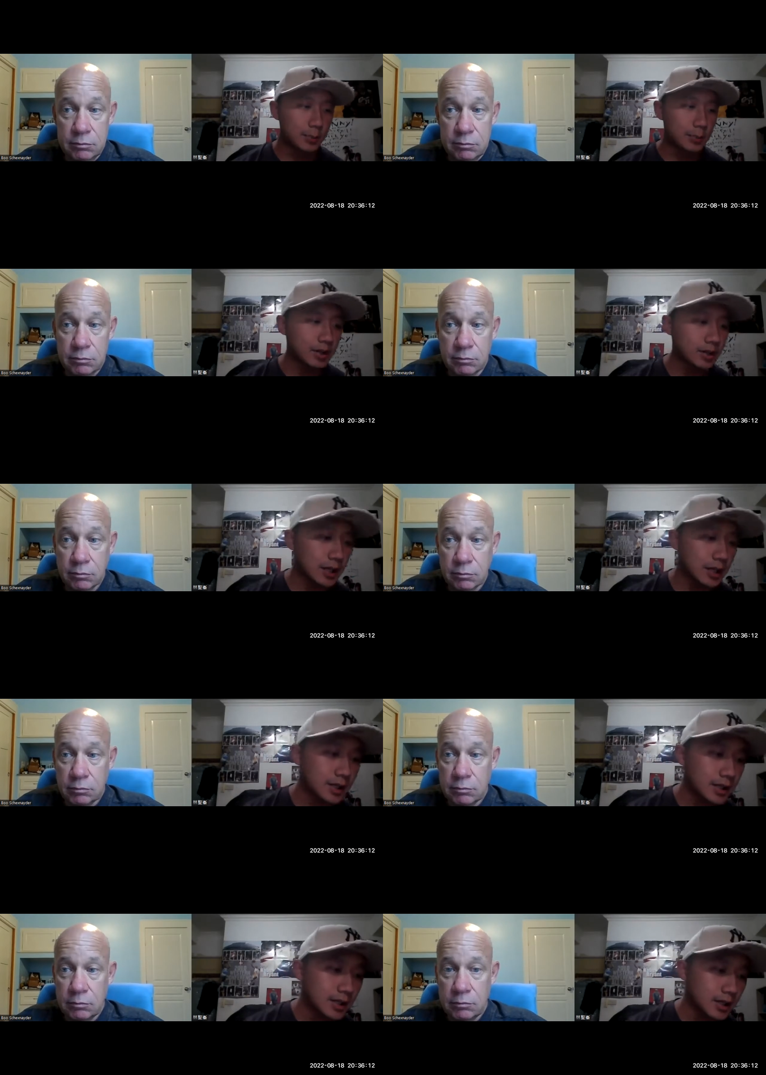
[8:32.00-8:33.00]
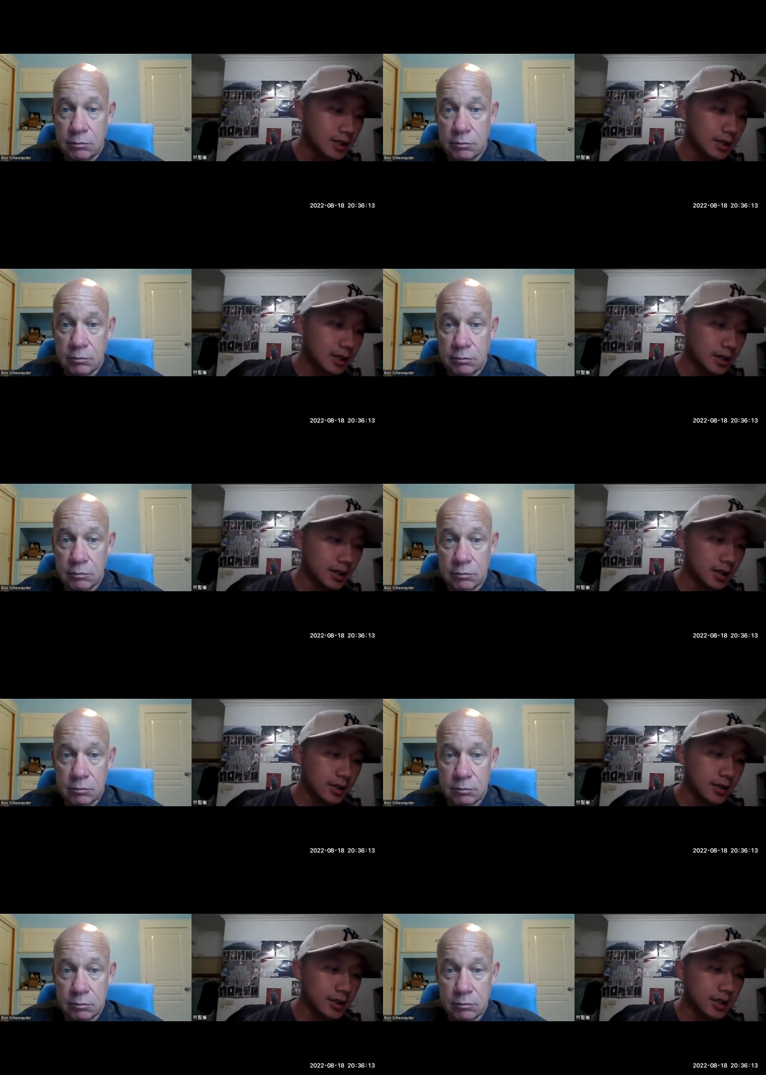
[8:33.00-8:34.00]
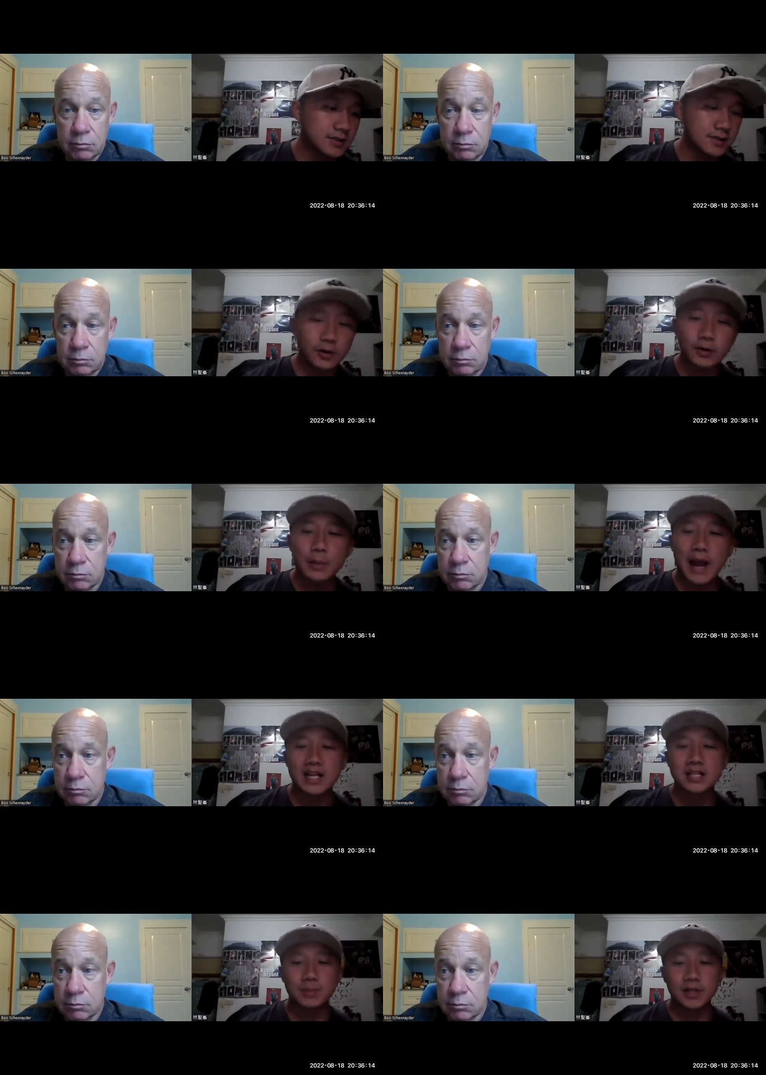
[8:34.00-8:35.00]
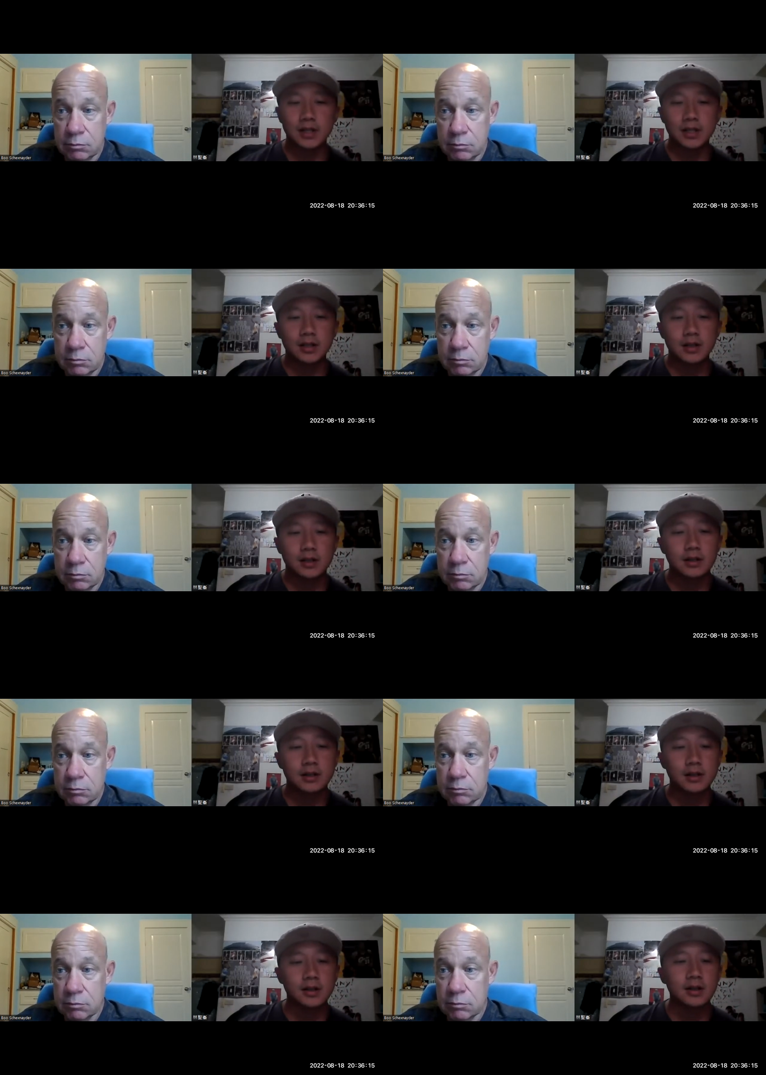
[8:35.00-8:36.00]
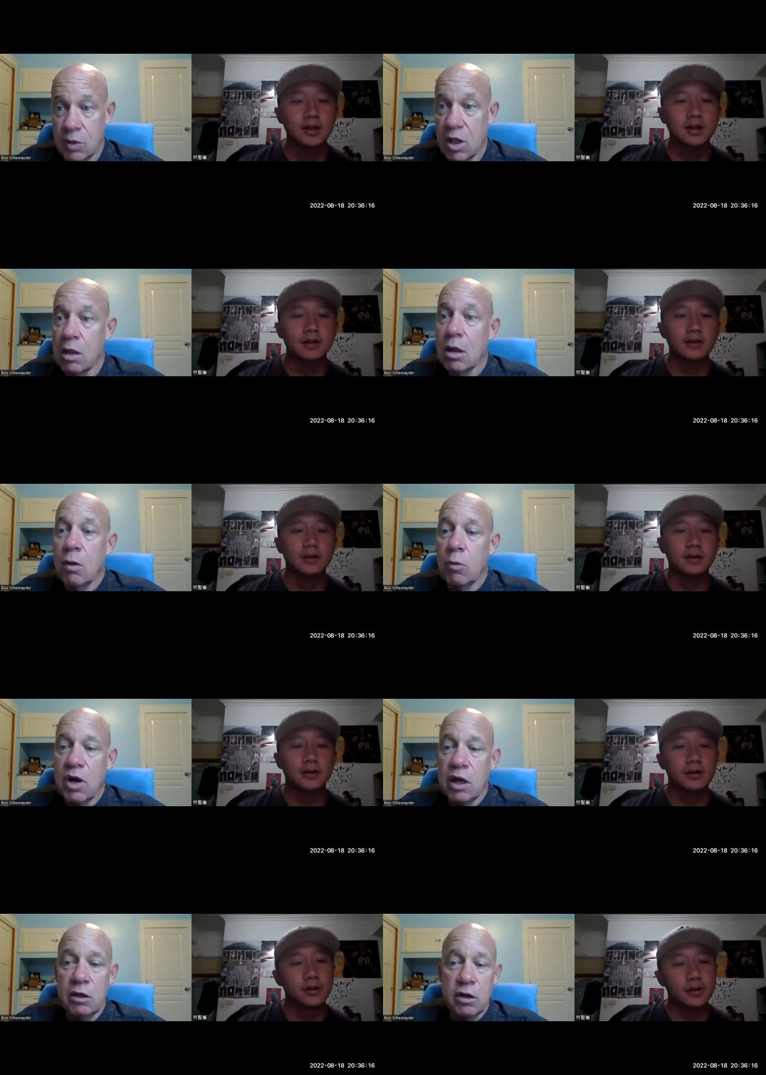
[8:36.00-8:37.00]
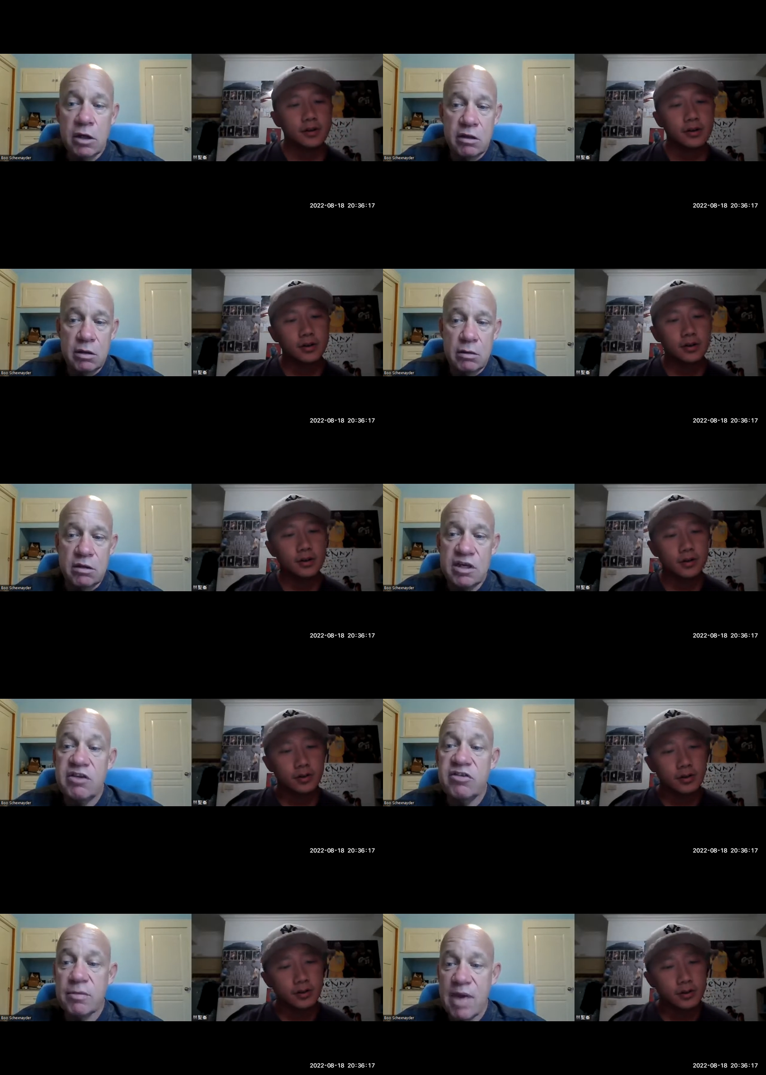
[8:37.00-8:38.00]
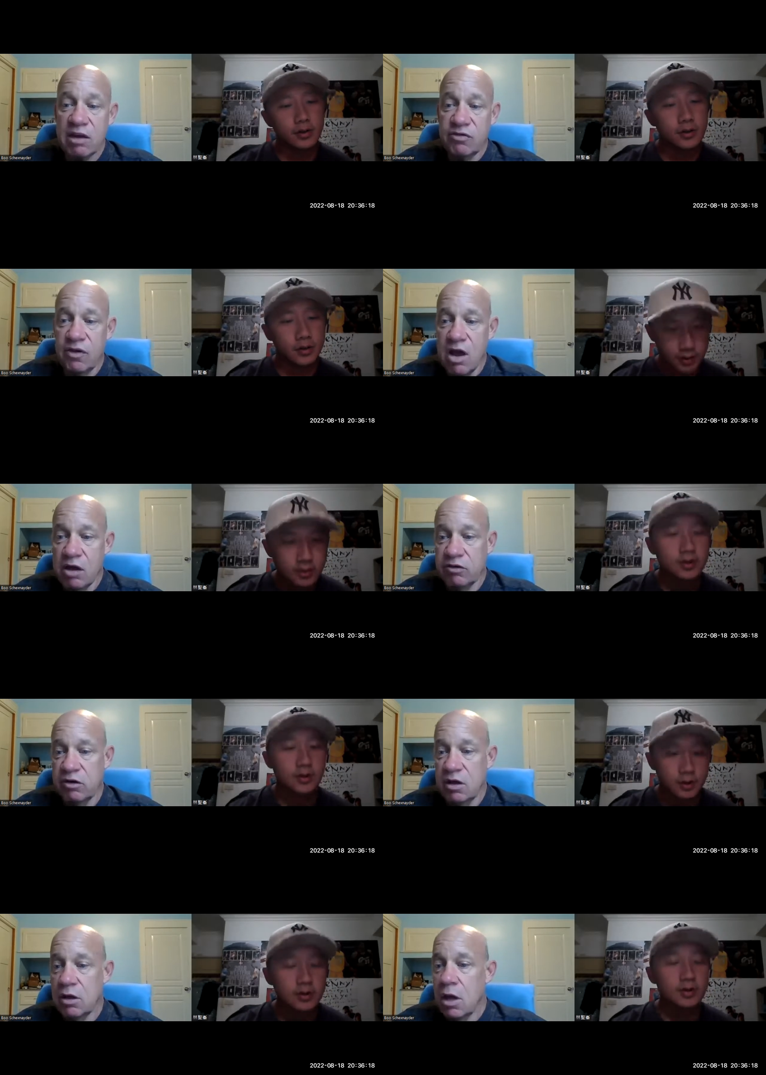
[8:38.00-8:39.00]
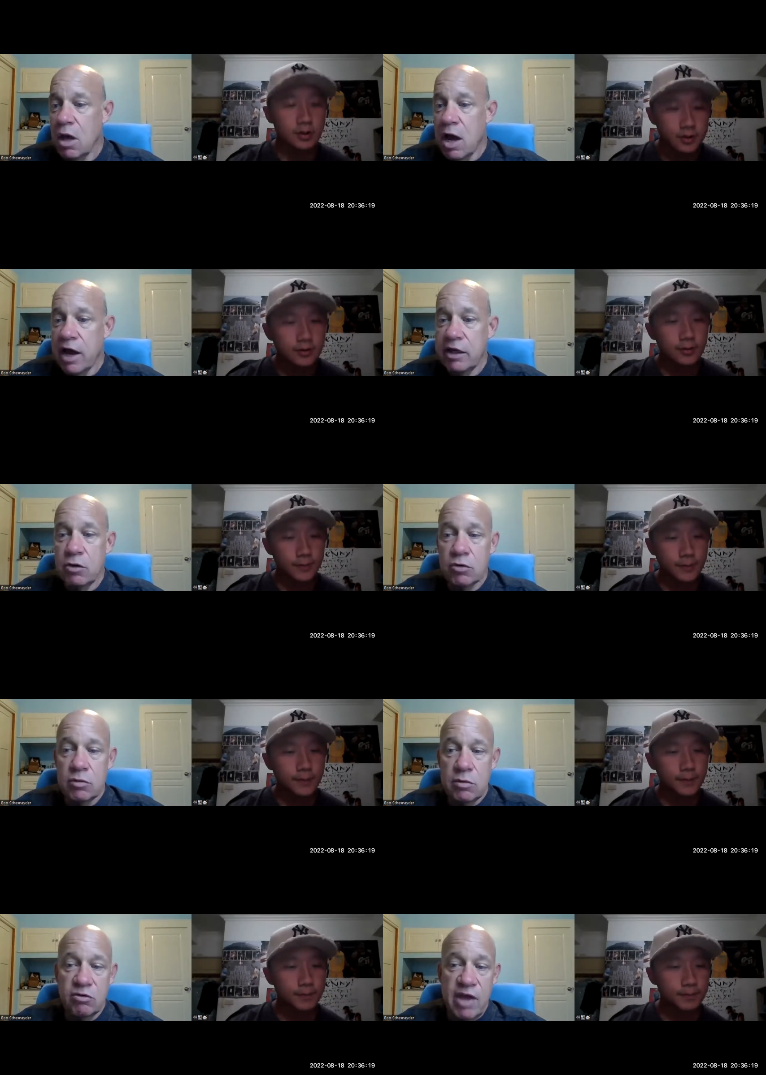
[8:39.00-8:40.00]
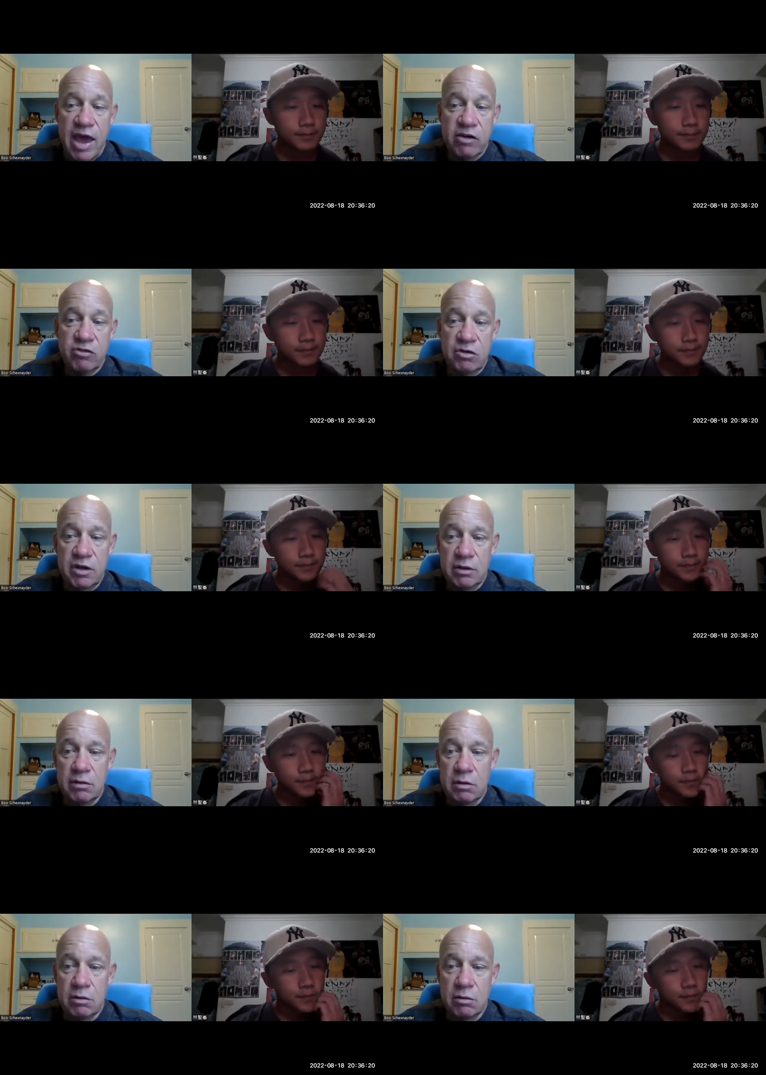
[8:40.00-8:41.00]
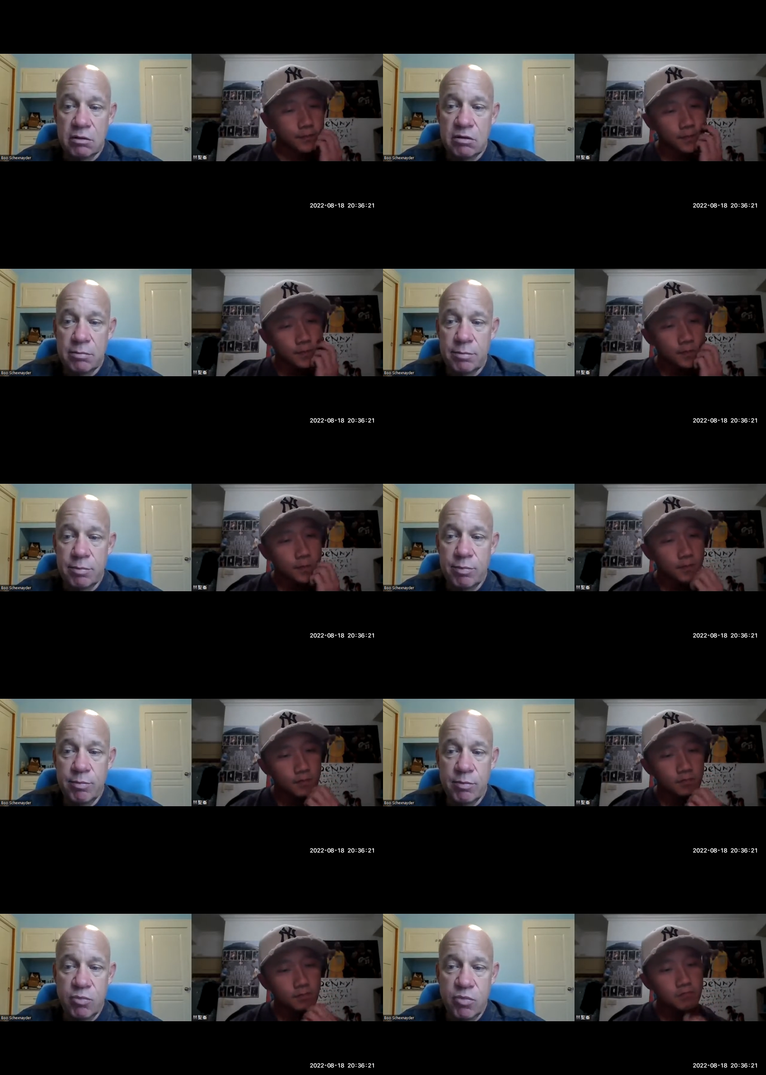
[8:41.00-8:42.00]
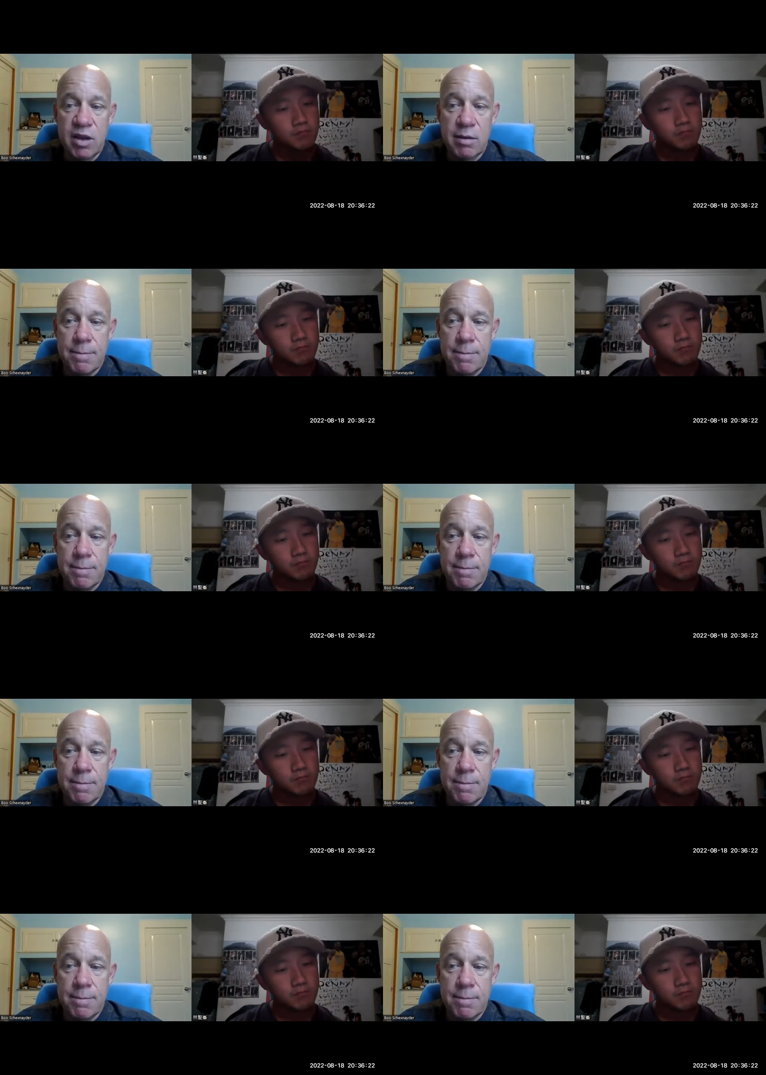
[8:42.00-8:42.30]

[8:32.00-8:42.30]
Speaker 1: How about like uh, things for max speed?
Speaker 2: When I look at teaching max velocity, I don't actually bring